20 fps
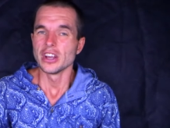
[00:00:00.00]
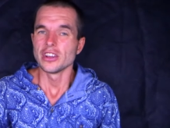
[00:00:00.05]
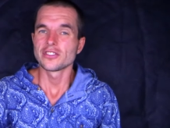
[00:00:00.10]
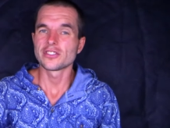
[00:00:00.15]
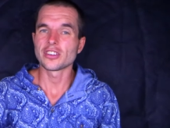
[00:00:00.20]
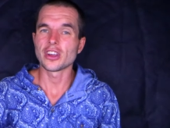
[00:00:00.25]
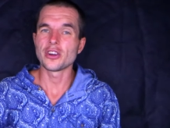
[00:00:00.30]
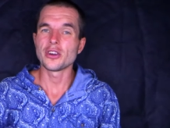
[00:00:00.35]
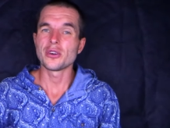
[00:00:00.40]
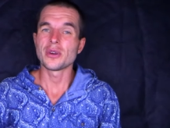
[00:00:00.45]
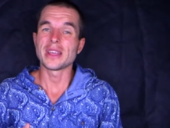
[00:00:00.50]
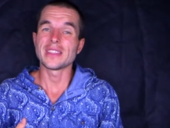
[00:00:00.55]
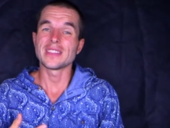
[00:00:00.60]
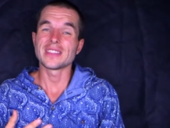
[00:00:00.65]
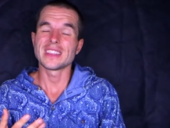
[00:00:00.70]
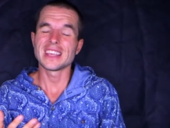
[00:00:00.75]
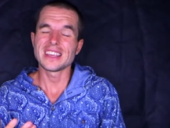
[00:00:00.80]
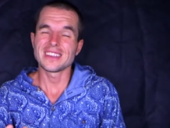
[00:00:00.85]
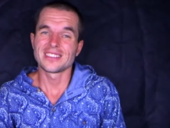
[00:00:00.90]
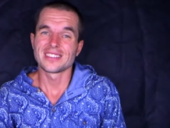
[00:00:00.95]
So
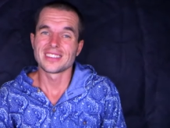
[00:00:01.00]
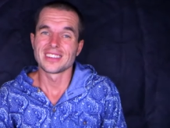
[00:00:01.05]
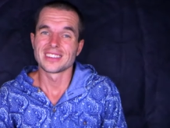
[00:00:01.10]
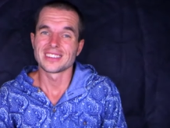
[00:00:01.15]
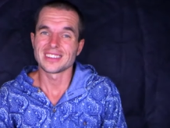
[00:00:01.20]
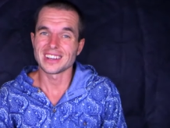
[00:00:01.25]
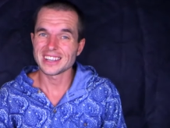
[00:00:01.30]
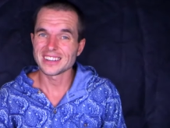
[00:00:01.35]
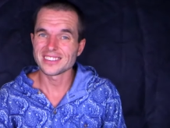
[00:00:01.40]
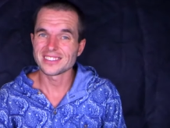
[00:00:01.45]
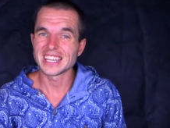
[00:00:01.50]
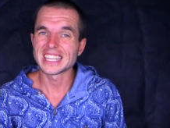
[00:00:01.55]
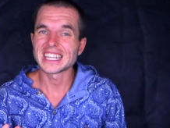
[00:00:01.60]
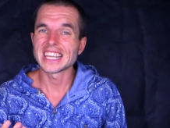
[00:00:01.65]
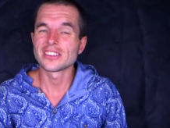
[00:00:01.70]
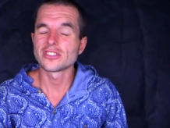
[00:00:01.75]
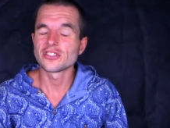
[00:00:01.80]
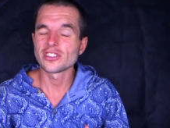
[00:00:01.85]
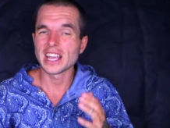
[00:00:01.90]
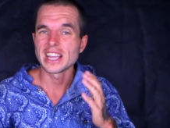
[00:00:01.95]
this, like I said,
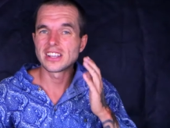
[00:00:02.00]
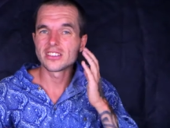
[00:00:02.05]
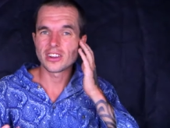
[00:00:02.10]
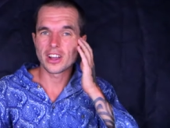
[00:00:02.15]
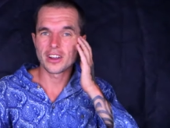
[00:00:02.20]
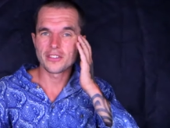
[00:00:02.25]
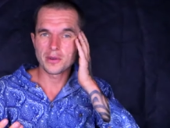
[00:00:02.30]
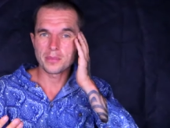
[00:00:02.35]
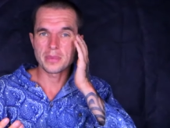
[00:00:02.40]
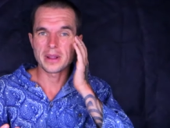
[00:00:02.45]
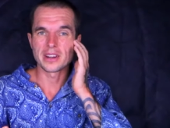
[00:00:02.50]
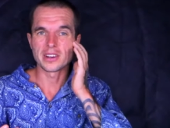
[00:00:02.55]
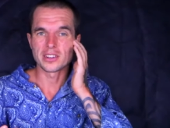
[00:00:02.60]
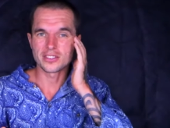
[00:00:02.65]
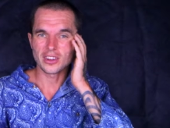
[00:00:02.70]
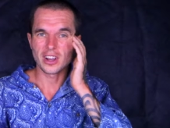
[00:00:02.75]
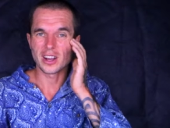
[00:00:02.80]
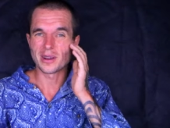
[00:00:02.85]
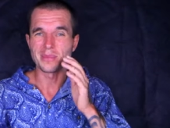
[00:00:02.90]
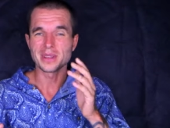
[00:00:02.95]
can change over a period
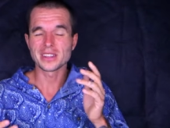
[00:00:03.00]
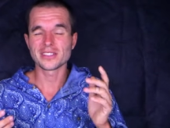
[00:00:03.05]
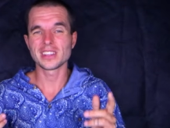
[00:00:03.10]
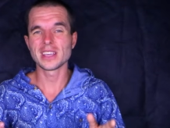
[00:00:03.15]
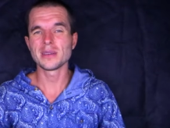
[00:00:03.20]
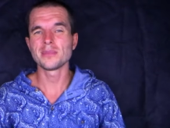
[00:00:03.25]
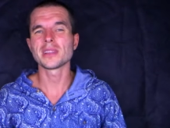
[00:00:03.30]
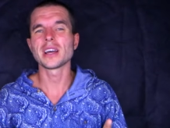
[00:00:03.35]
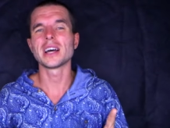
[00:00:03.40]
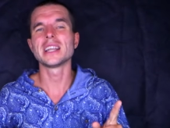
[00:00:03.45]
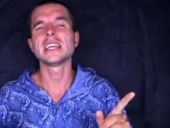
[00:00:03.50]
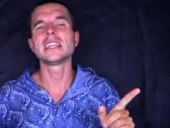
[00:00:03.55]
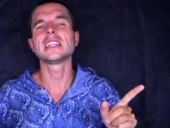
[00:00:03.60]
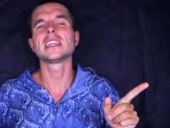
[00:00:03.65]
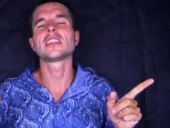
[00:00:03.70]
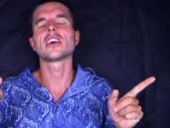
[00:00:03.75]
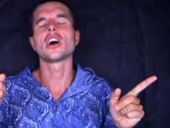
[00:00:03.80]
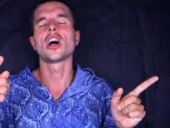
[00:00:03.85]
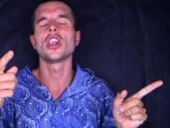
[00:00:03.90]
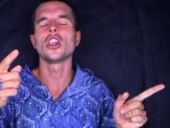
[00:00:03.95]
of time. It seemed that I
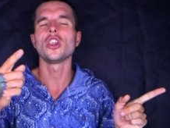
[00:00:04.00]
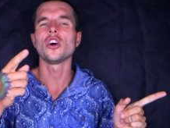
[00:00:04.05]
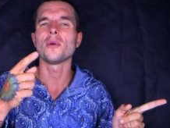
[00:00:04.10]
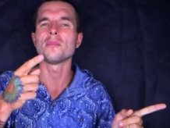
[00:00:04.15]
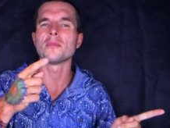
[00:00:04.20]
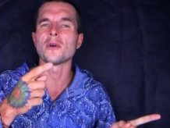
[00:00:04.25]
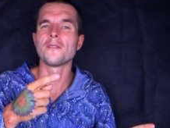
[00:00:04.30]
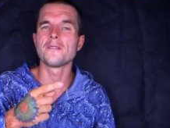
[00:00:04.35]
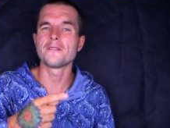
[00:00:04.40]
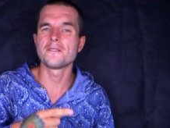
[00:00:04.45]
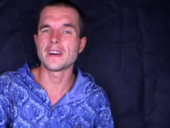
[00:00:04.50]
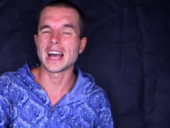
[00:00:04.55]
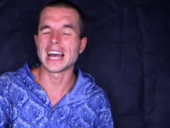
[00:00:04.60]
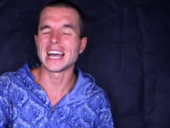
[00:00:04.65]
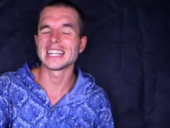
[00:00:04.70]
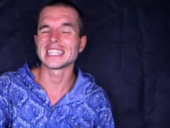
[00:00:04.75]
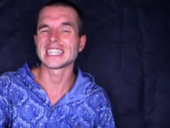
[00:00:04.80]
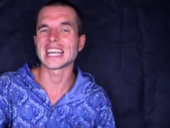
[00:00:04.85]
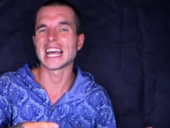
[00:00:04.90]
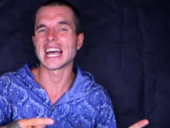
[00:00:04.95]
needed a lot more
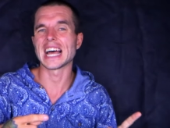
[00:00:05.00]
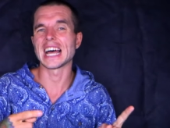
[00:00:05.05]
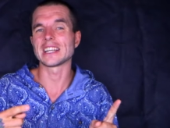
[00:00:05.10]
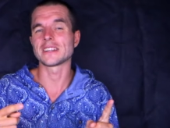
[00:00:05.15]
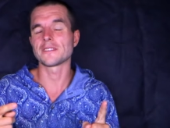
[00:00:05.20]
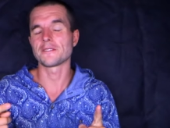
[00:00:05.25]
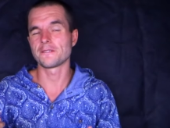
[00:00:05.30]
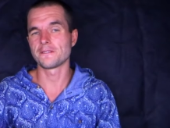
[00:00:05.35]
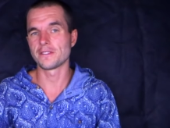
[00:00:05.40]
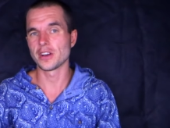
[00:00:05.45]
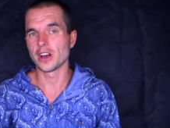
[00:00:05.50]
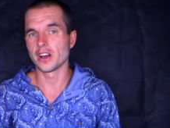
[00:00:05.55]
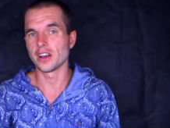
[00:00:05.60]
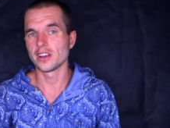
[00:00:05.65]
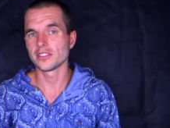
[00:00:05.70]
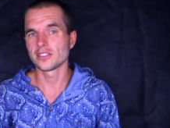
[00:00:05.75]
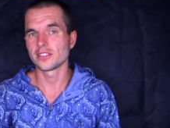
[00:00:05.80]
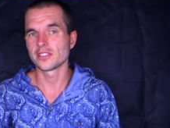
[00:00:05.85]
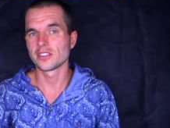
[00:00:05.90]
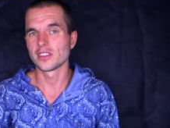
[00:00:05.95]
fat at
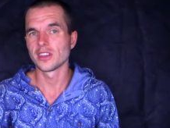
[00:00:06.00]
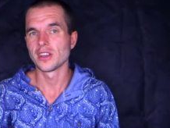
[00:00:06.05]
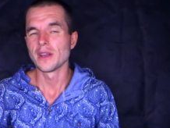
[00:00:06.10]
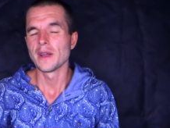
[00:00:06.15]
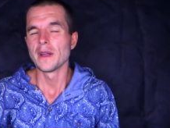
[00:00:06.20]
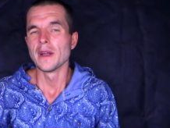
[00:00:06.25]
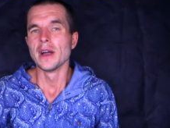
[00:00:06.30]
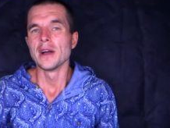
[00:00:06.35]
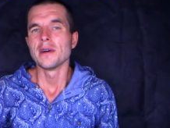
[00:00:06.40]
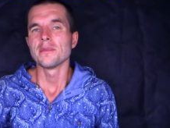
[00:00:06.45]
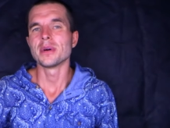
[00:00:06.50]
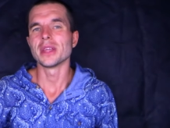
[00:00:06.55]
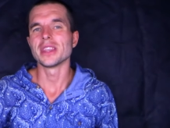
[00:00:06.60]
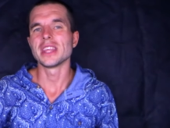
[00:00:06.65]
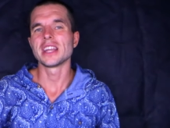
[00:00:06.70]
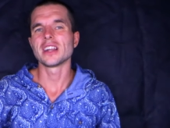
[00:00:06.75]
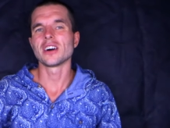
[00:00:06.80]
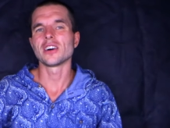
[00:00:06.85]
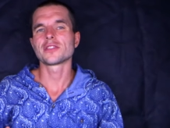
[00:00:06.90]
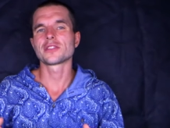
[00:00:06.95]
first, but
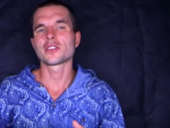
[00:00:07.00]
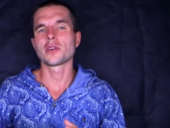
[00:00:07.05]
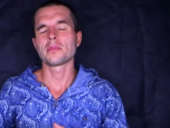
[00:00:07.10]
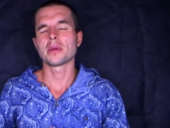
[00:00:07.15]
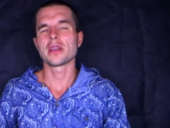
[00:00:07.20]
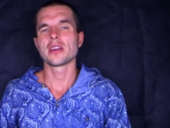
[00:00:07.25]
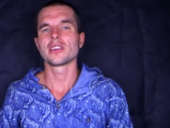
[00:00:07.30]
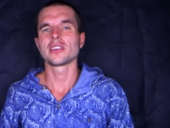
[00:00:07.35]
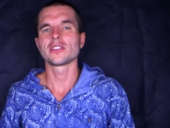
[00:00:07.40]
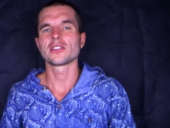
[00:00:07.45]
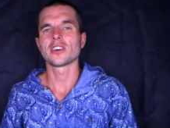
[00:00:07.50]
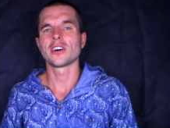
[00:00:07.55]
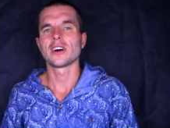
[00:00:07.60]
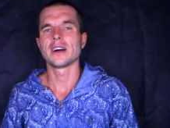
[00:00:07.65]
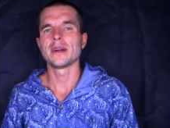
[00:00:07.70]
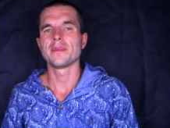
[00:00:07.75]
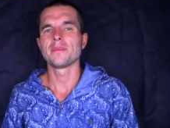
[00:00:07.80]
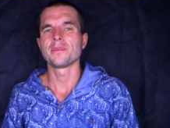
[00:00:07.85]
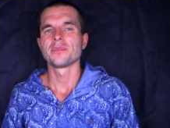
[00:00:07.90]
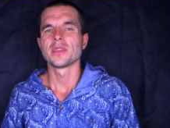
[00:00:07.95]
then after a period of
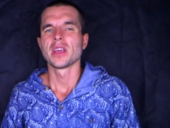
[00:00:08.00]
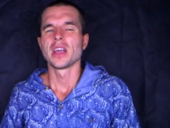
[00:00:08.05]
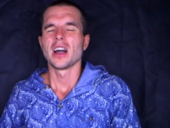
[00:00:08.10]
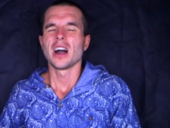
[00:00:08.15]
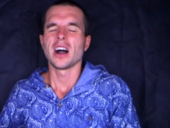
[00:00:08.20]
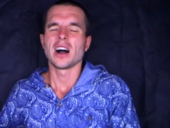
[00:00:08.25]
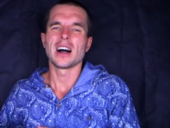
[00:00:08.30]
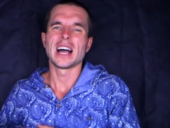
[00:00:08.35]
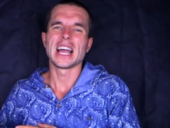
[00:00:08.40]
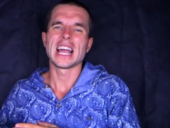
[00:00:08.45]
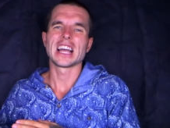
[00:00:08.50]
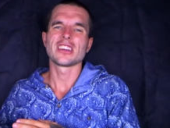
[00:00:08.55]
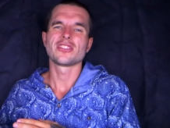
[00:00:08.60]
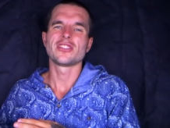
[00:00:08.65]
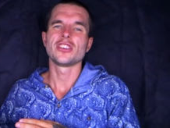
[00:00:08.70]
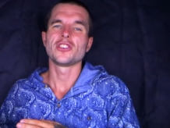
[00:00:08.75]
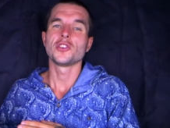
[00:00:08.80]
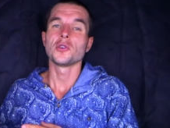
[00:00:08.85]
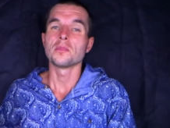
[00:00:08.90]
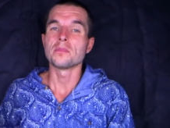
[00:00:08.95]
time, I
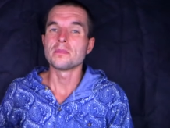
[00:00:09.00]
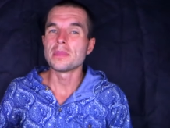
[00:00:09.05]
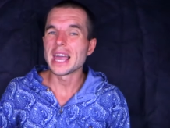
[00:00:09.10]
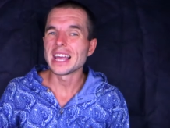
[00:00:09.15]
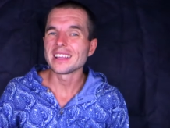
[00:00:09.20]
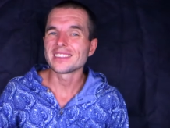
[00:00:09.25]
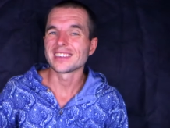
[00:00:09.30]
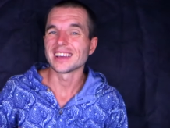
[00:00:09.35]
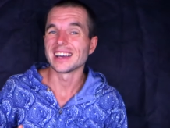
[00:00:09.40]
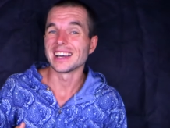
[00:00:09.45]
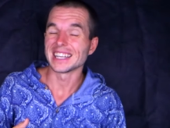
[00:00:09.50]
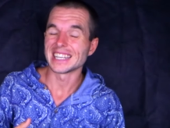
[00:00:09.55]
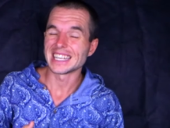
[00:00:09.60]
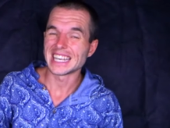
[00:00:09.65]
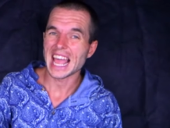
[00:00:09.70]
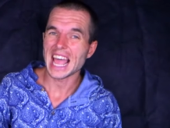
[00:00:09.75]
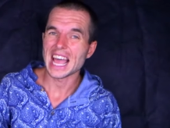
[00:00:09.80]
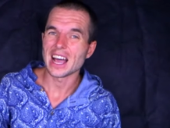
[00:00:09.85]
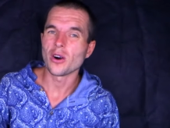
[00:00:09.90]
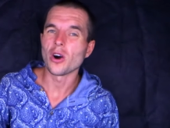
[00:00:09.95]
actually do better
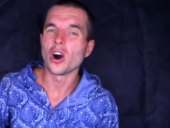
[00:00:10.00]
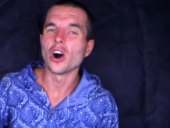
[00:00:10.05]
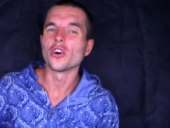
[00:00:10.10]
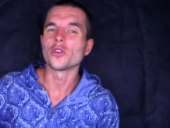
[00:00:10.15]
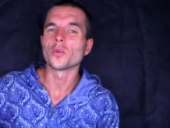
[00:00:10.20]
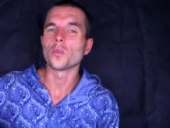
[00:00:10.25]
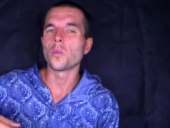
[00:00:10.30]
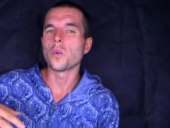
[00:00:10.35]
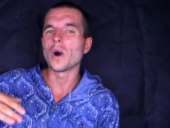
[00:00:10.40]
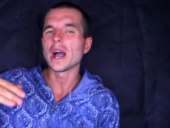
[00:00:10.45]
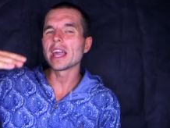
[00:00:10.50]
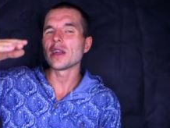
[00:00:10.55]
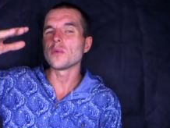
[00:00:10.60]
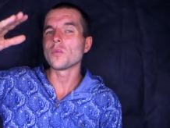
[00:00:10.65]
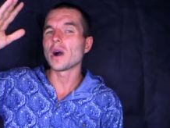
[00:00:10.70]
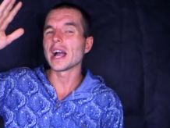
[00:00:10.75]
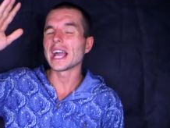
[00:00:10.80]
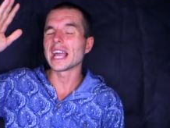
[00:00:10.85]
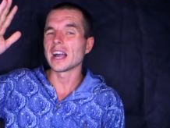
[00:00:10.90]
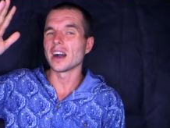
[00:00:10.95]
now on way,
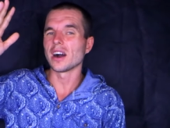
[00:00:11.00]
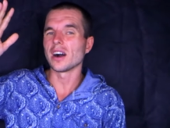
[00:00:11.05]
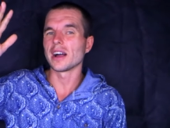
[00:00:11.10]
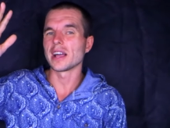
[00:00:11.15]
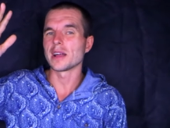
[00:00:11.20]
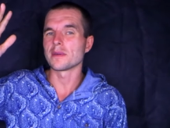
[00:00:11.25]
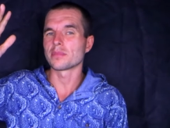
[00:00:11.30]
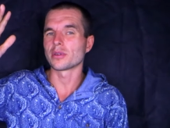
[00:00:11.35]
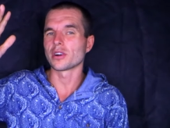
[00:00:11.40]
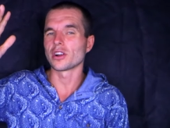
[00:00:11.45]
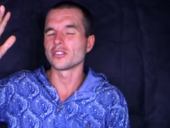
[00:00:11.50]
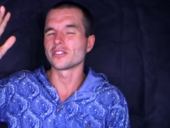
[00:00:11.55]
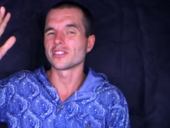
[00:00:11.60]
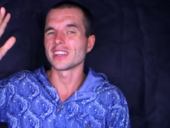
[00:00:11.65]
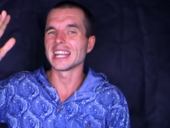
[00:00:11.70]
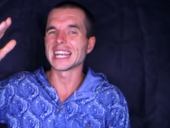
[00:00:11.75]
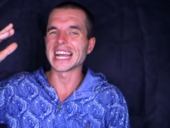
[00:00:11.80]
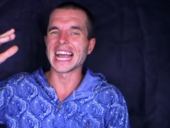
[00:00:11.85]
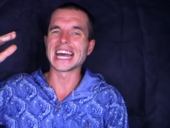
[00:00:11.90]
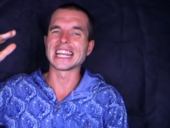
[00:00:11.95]
way higher
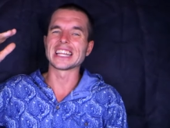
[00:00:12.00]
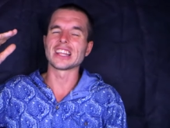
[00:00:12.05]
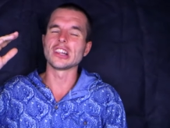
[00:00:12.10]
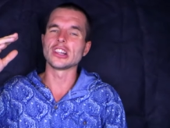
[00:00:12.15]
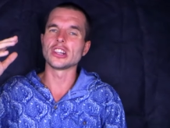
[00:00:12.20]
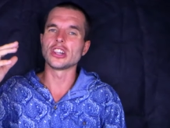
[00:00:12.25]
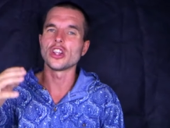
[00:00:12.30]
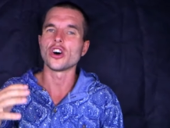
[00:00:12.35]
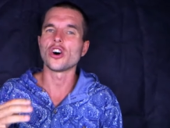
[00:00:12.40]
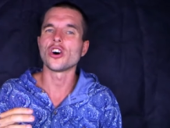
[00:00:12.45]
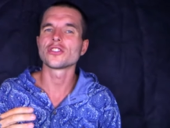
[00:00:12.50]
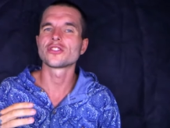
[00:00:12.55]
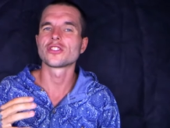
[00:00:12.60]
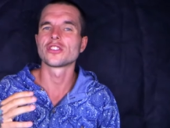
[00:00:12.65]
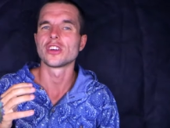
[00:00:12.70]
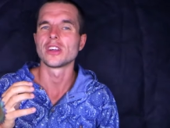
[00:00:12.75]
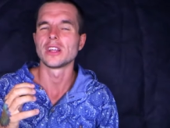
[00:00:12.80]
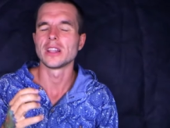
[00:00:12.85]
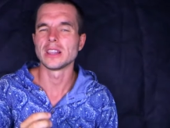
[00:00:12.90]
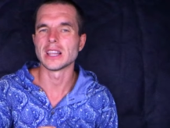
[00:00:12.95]
protein and a lot
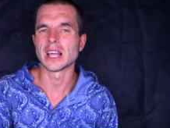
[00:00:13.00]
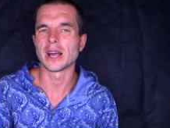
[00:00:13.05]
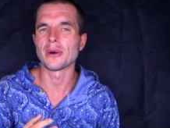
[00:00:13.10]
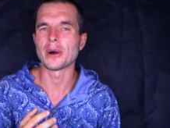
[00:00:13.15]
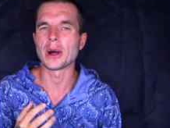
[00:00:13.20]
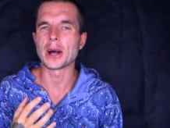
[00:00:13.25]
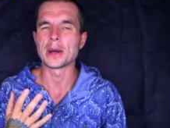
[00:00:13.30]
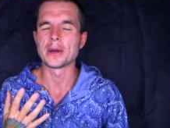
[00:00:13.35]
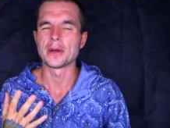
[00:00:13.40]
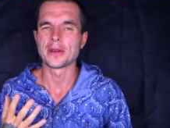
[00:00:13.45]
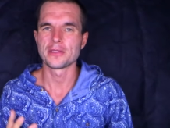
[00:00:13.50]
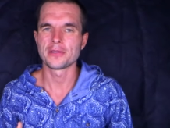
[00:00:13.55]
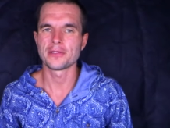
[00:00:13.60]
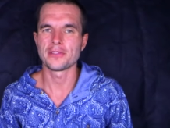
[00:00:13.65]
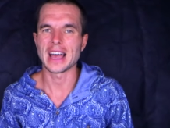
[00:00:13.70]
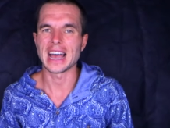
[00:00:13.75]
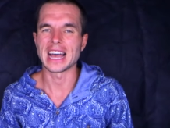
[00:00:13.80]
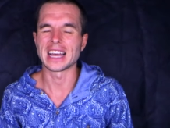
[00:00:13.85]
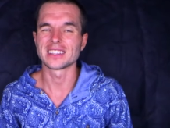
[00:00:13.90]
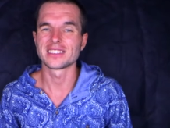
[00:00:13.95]
lower
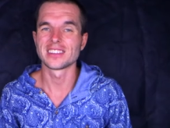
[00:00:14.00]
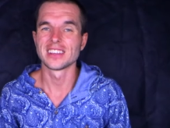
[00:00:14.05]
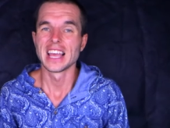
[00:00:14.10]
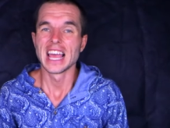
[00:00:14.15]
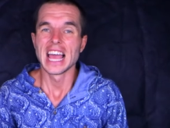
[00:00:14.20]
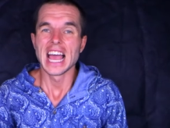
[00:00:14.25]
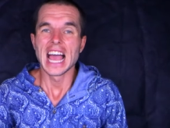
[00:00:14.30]
fat.